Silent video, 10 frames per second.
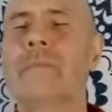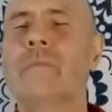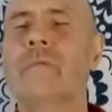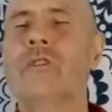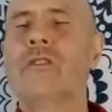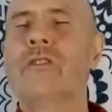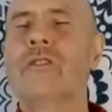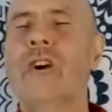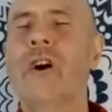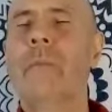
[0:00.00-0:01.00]
And just
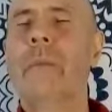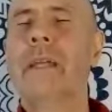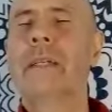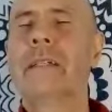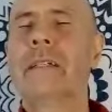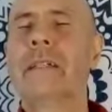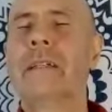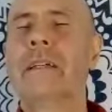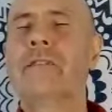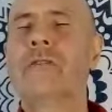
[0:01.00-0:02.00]
start
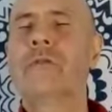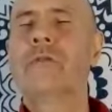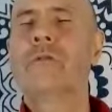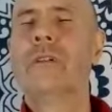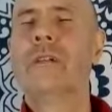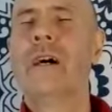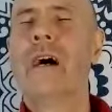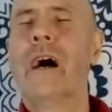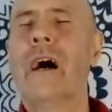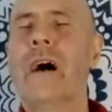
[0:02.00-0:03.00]
making little
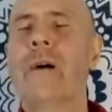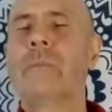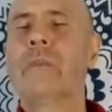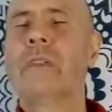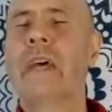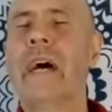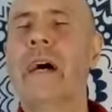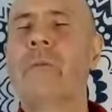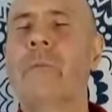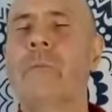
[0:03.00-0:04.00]

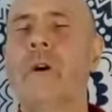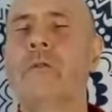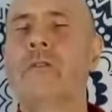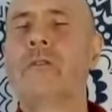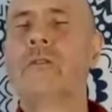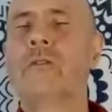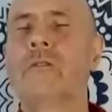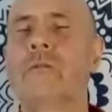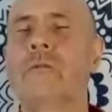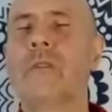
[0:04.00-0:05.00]
up-down
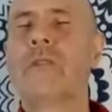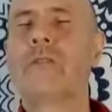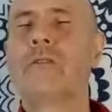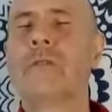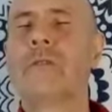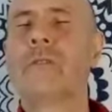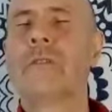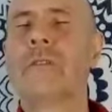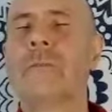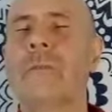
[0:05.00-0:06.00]
motions with the
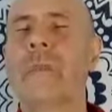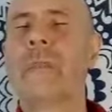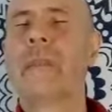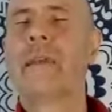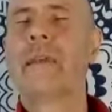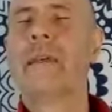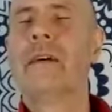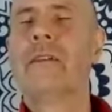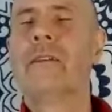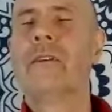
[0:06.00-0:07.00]
jaw.
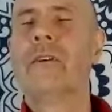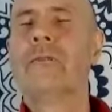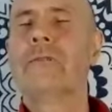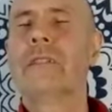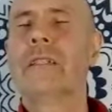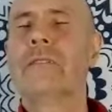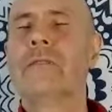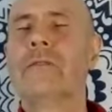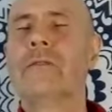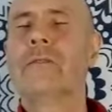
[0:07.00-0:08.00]

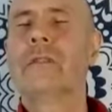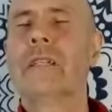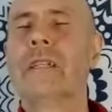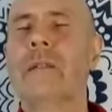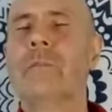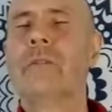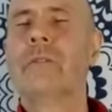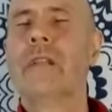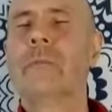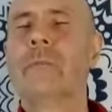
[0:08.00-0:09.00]
Notice you can keep your
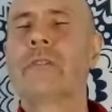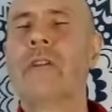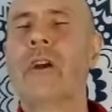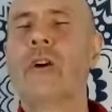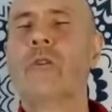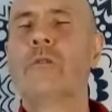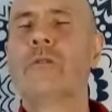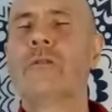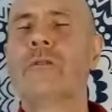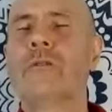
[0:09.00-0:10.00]
lips
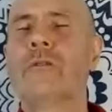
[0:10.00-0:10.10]
closed,